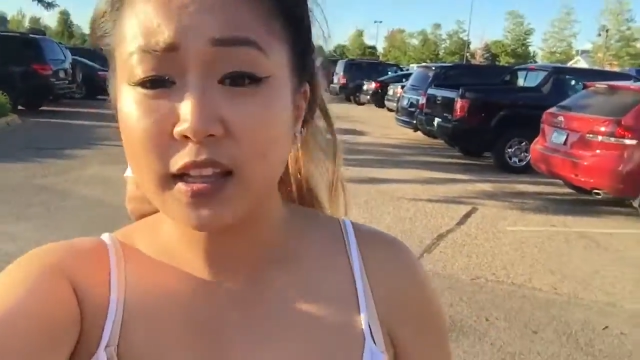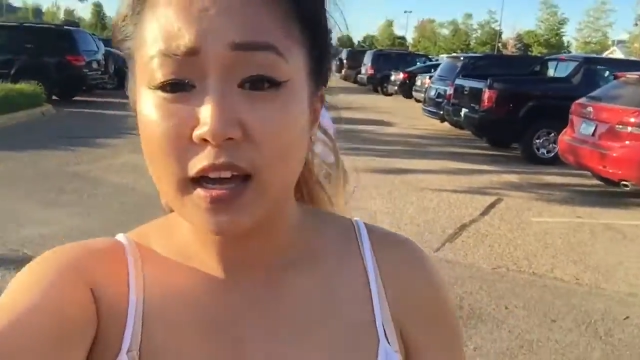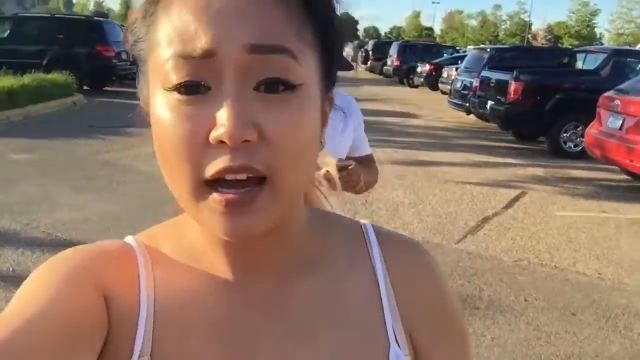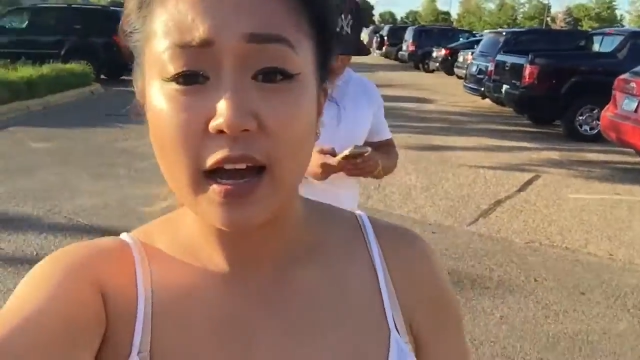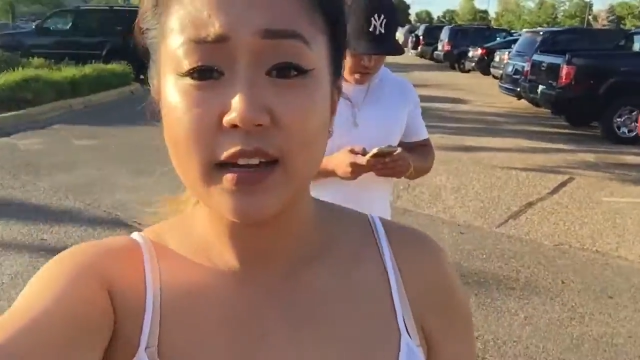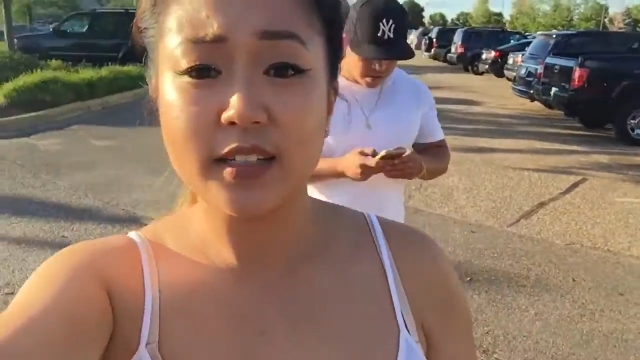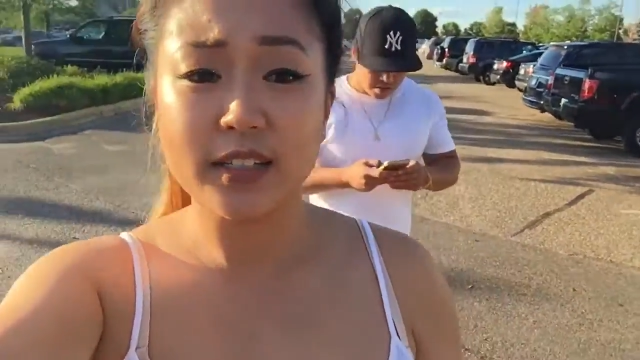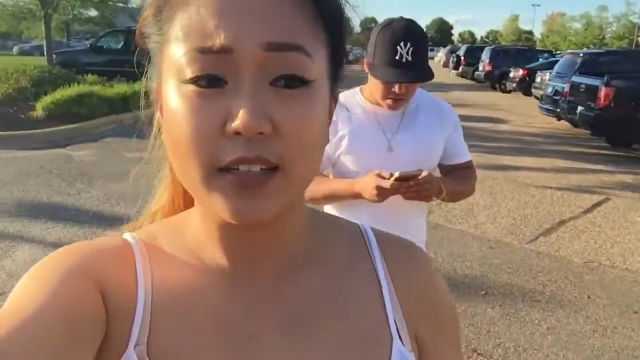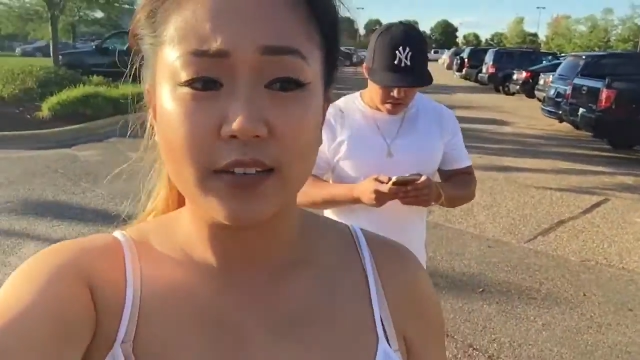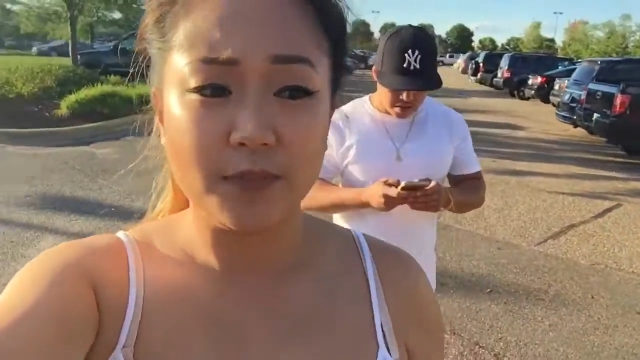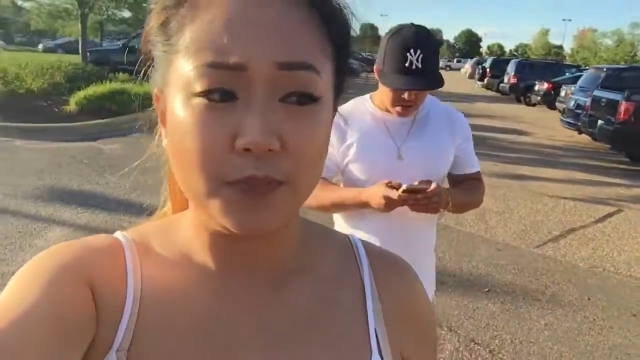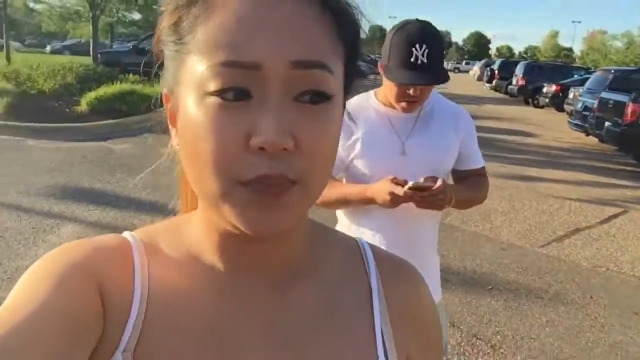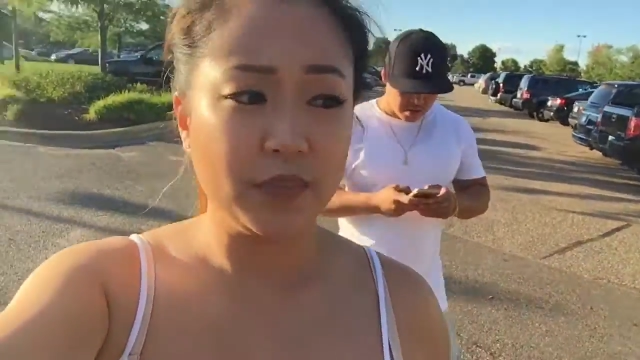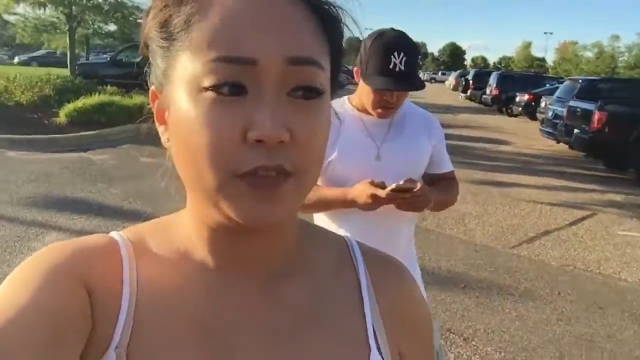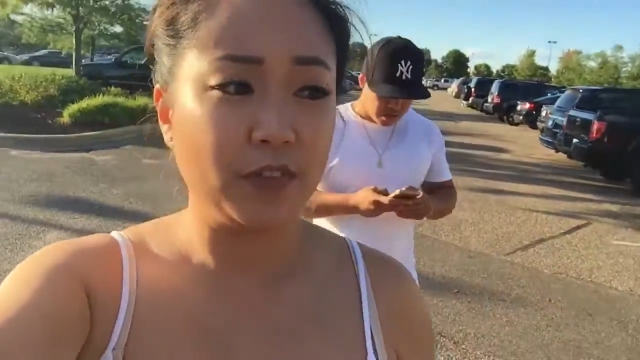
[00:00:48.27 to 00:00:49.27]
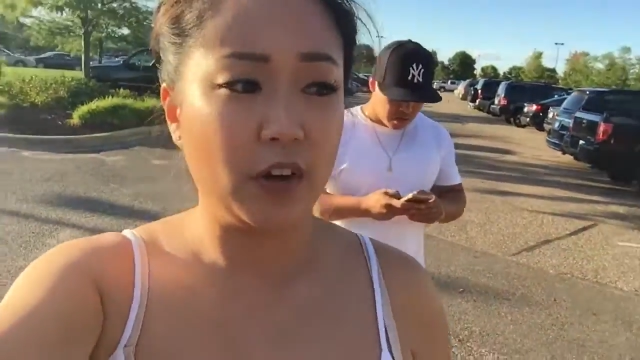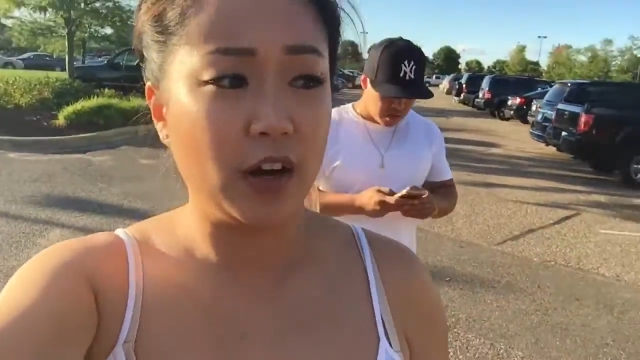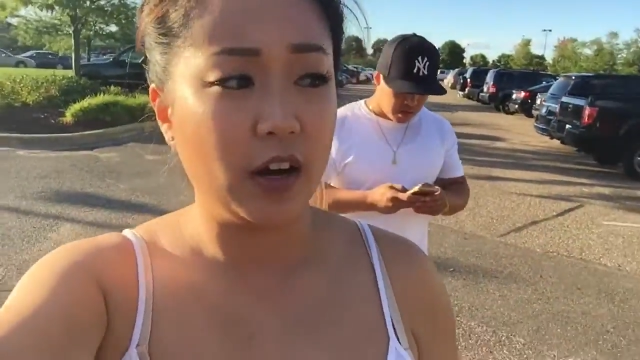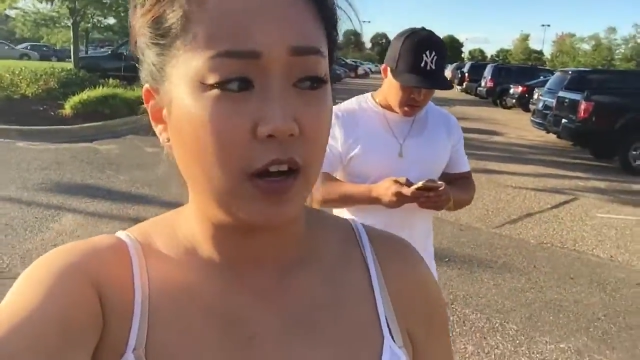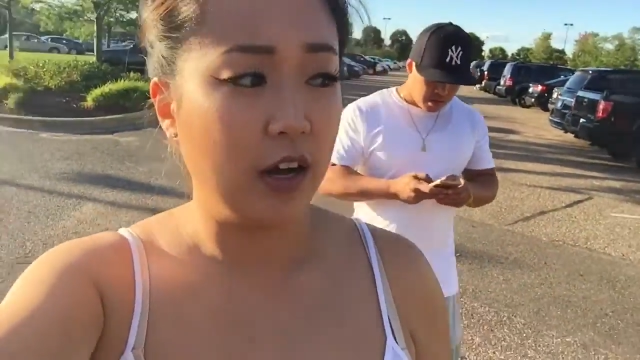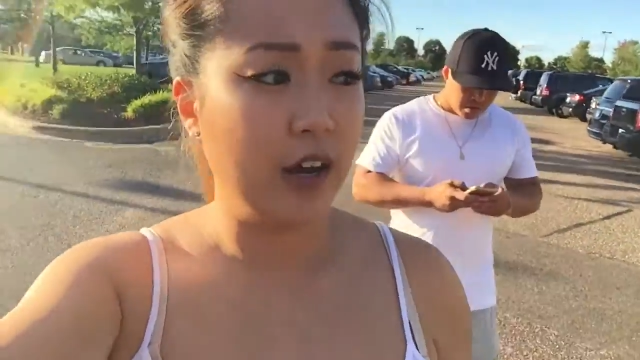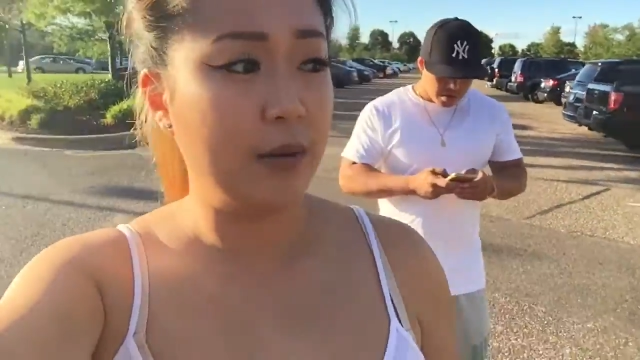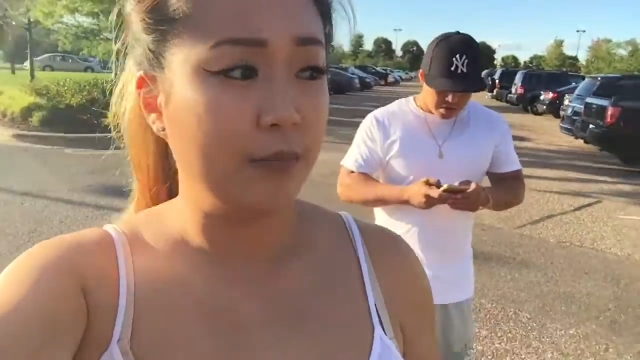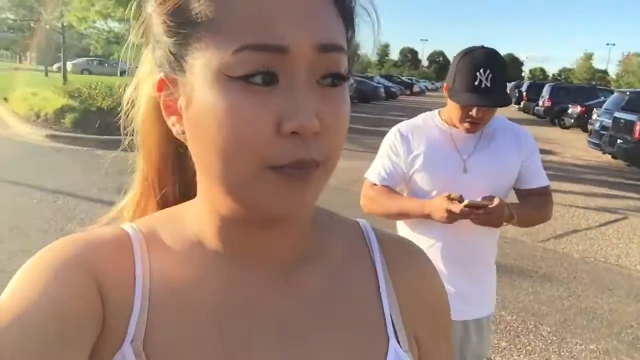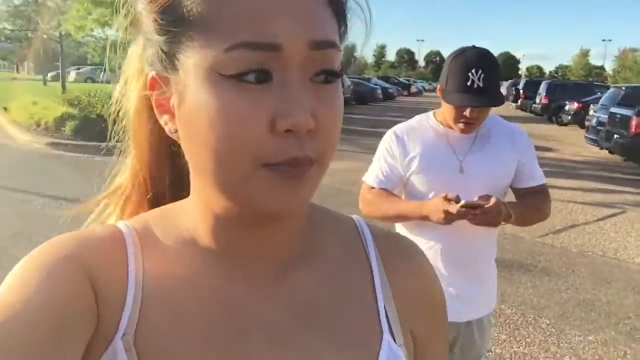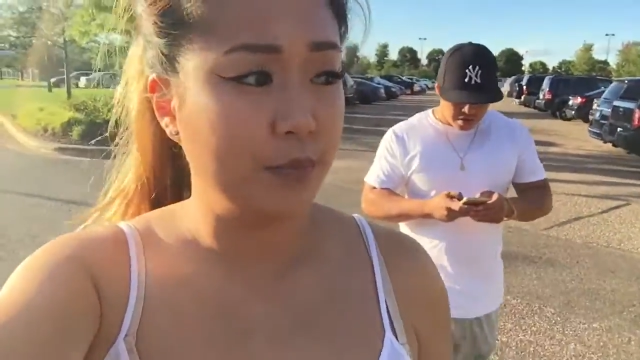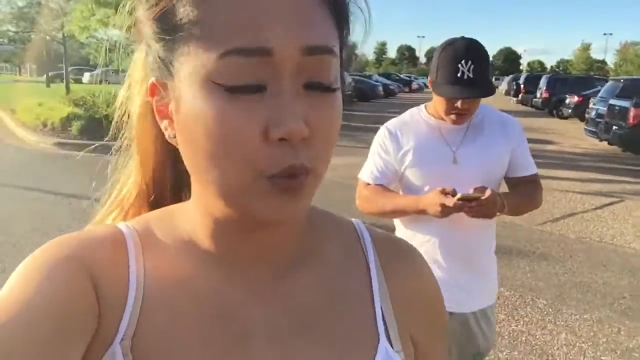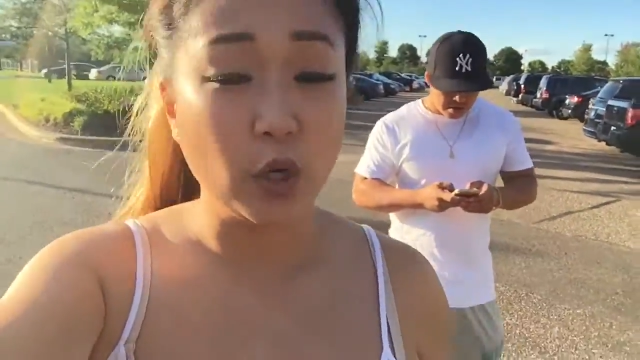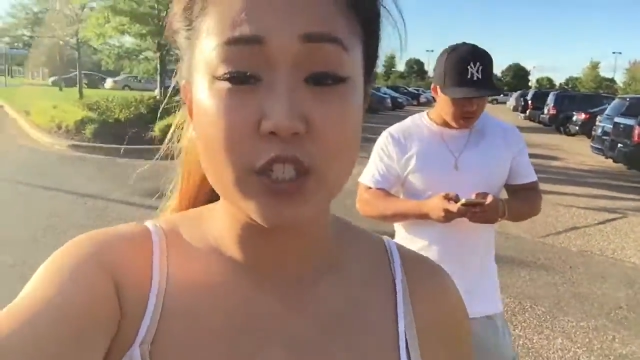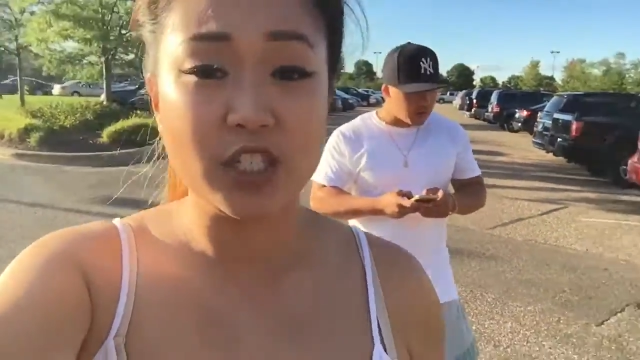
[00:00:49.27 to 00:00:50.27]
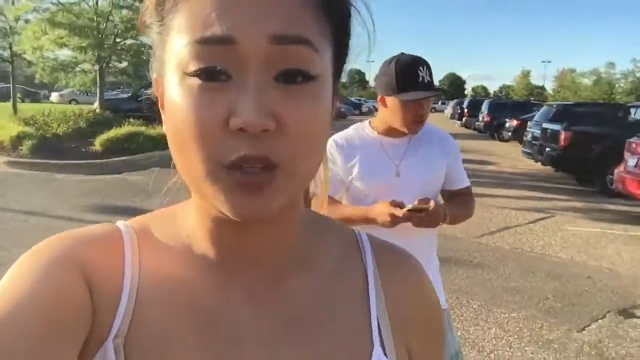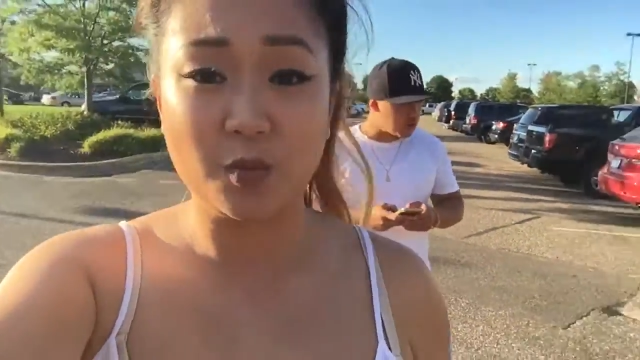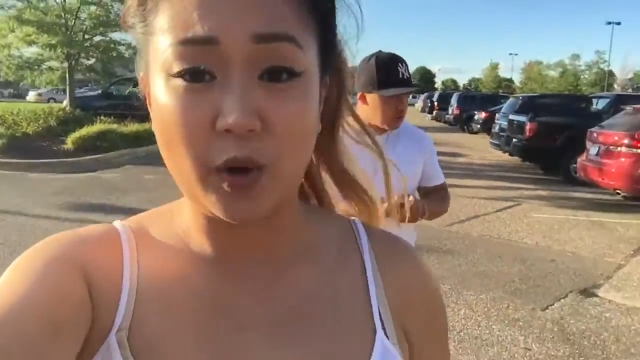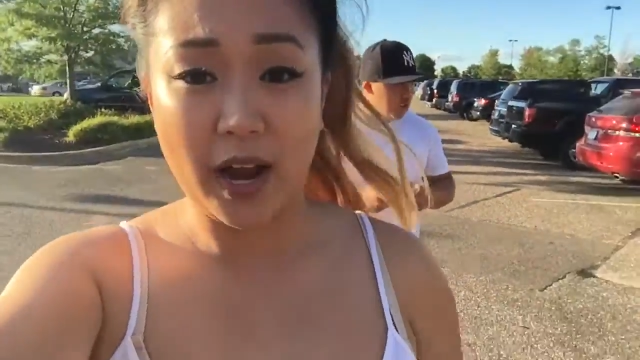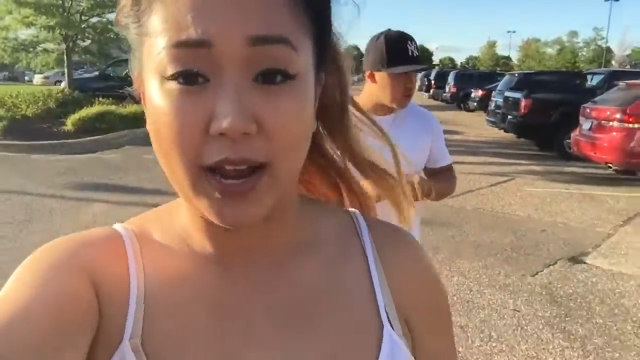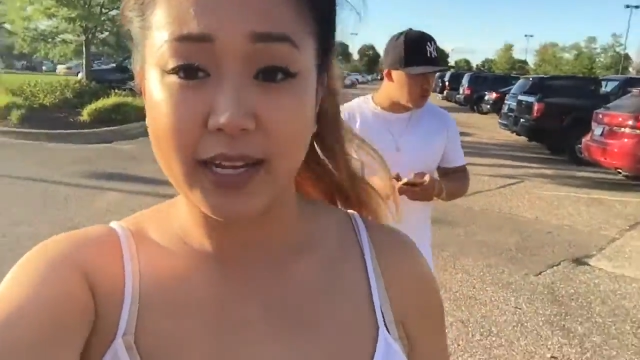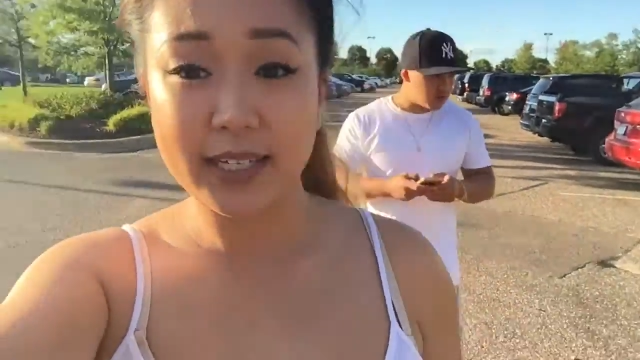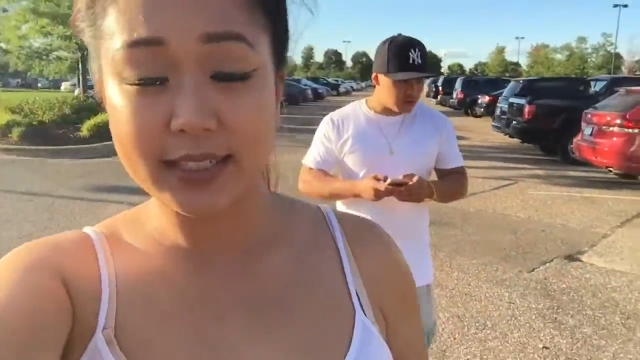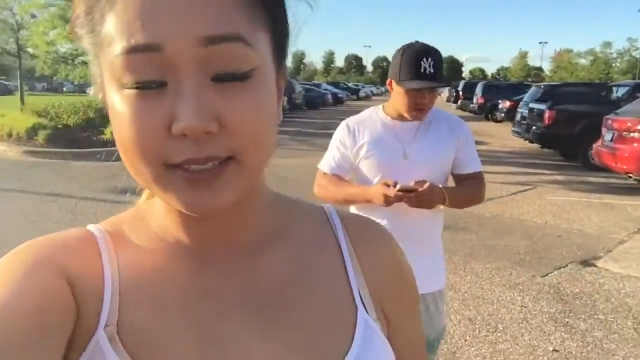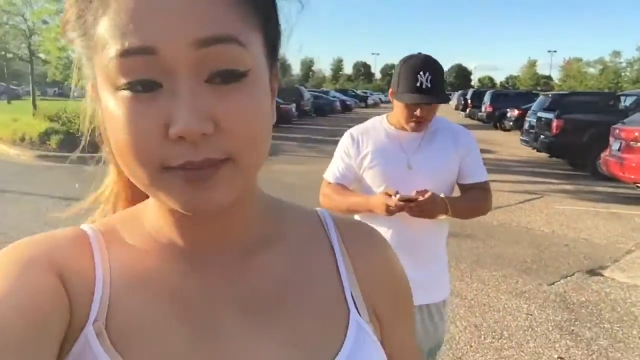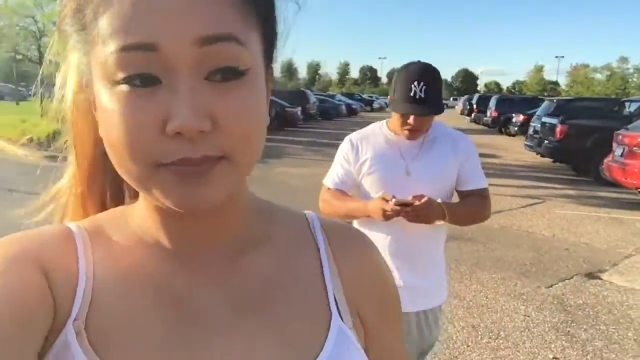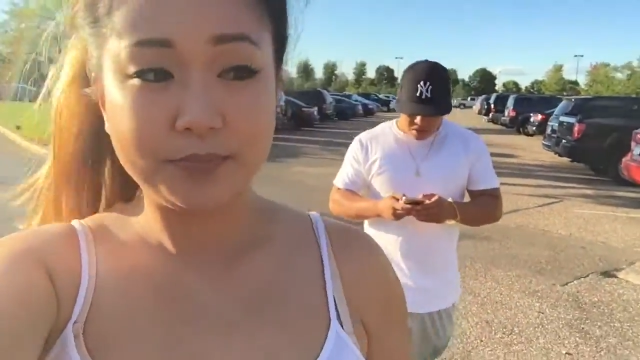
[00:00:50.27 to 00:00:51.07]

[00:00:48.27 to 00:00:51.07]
lot from Nordstrom Rack.